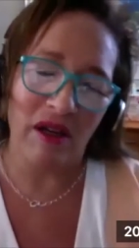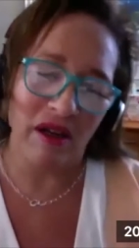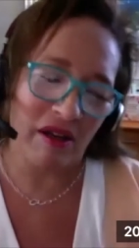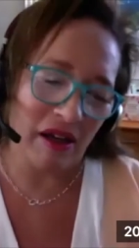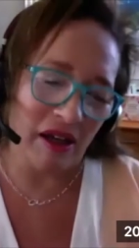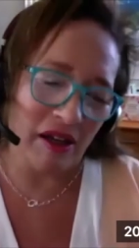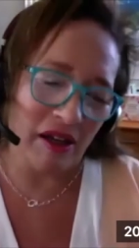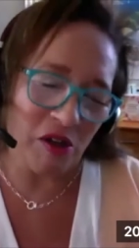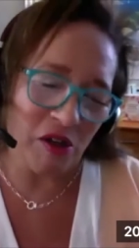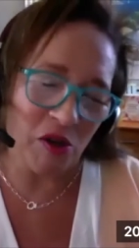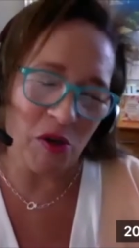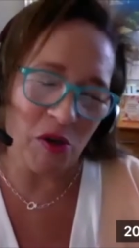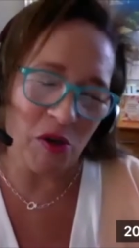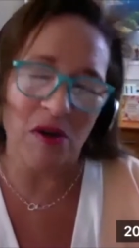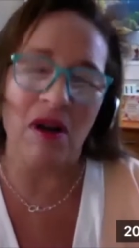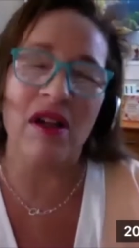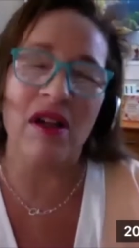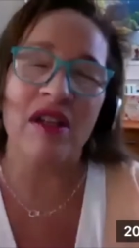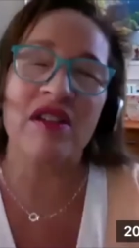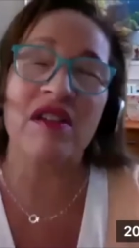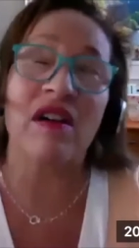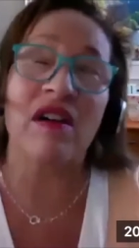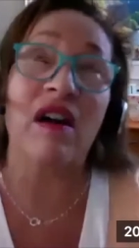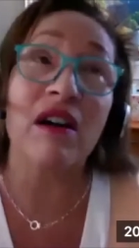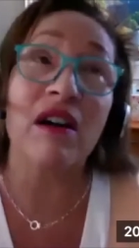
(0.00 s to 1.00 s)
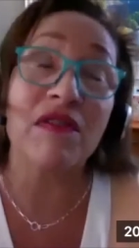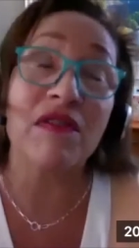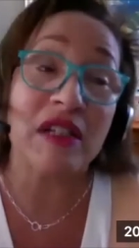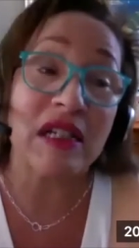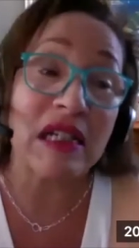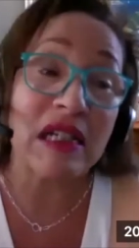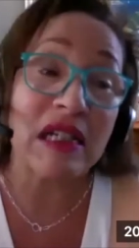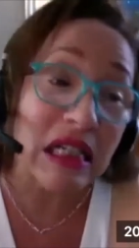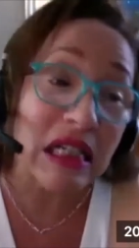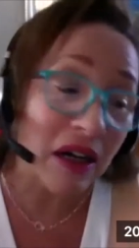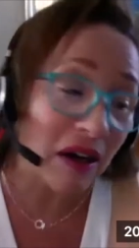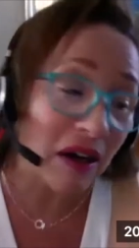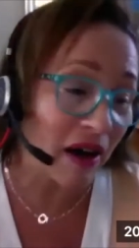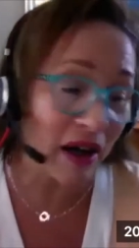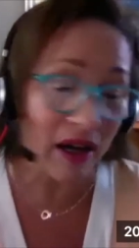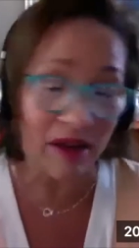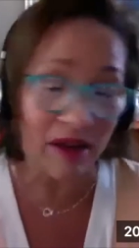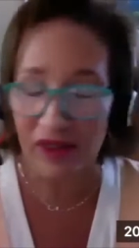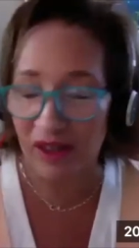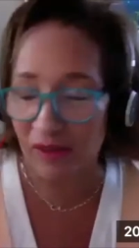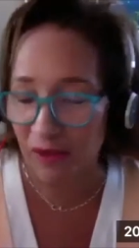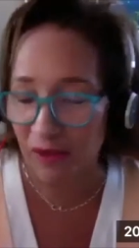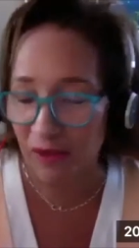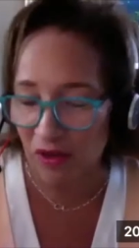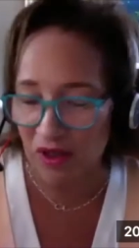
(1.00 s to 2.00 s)
Eh, you know, it's often taught
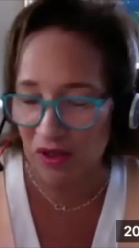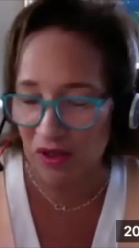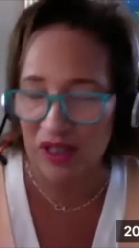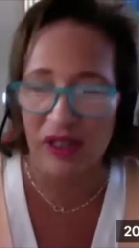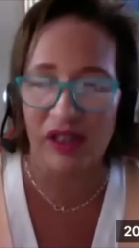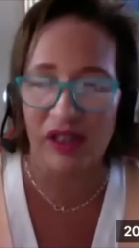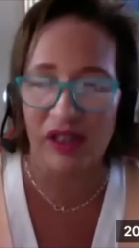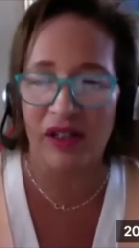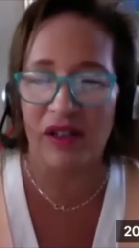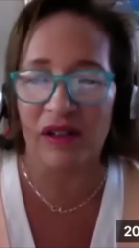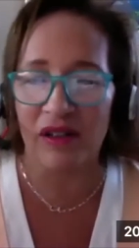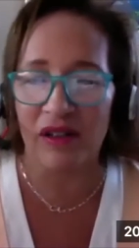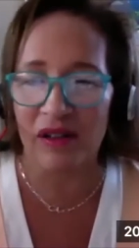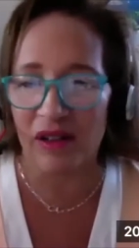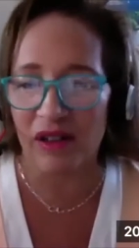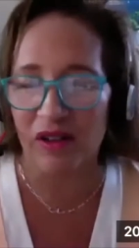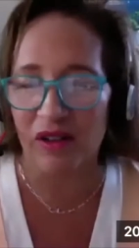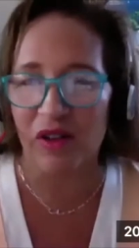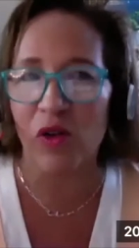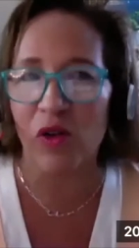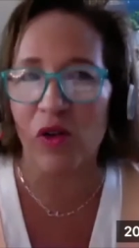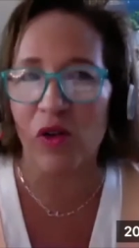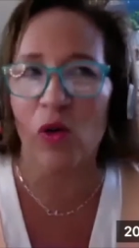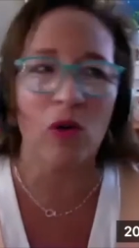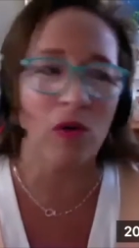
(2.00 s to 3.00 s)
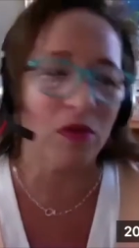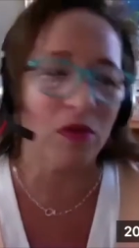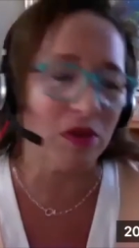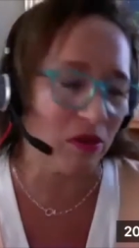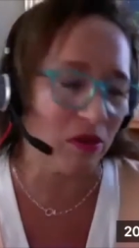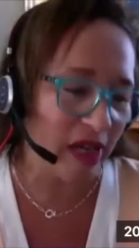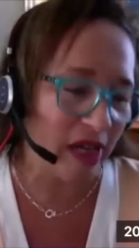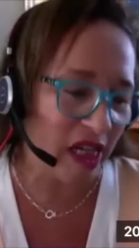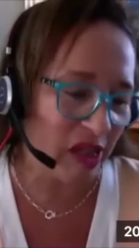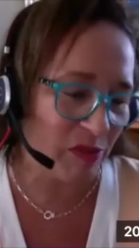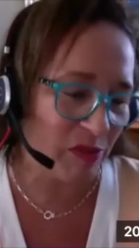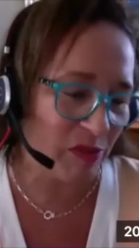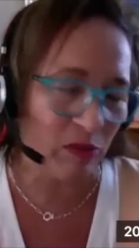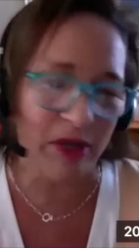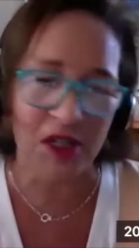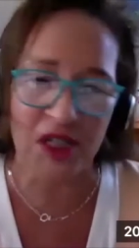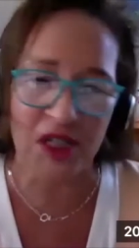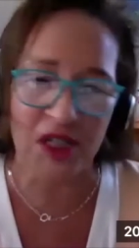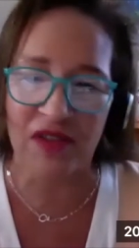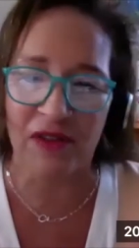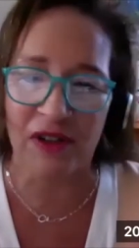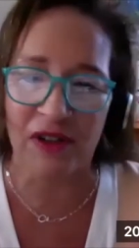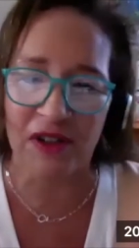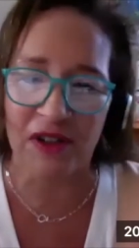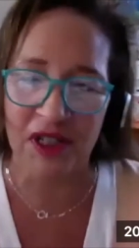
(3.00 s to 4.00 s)
that when you're setting goals or
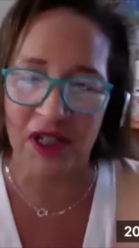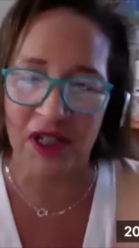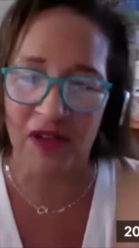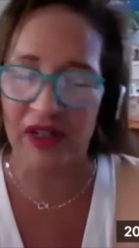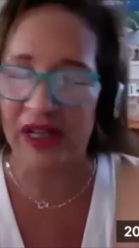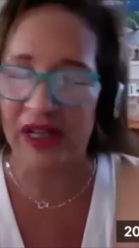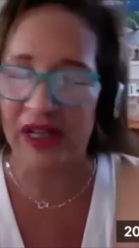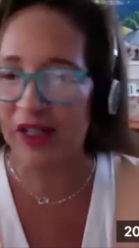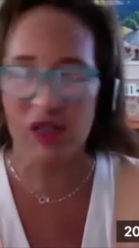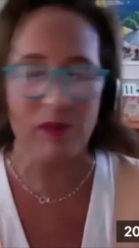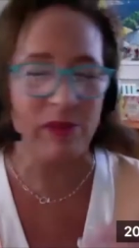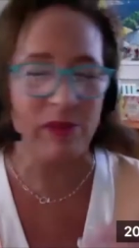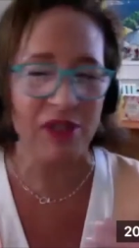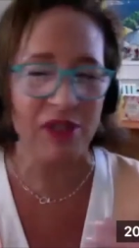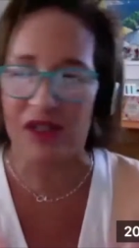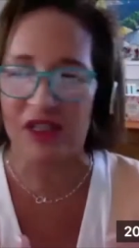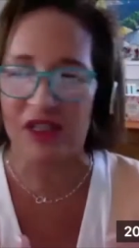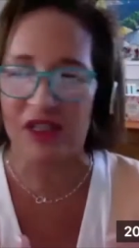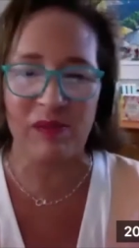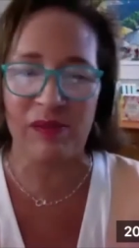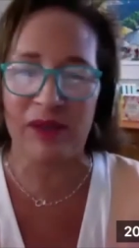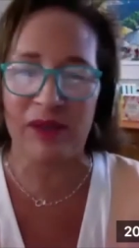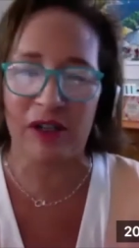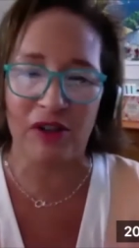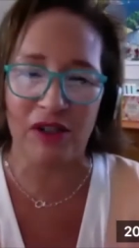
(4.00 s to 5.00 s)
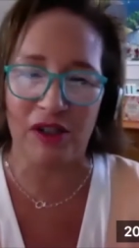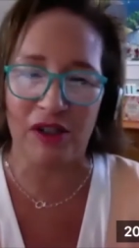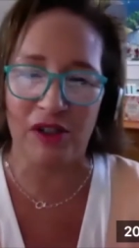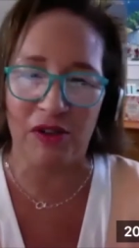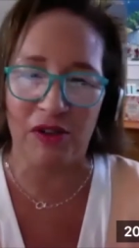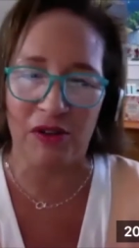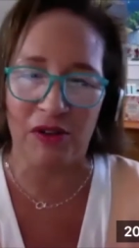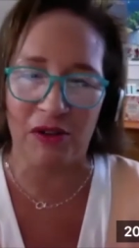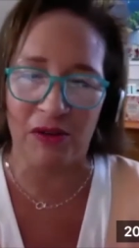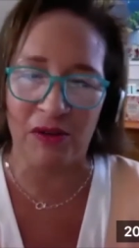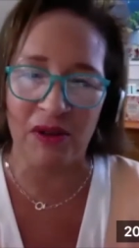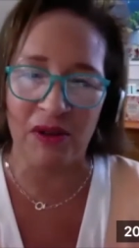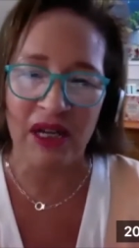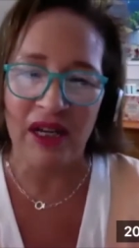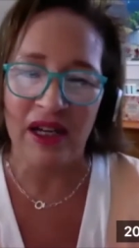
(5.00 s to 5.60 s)
aspirations for yourself, it has to be just about you.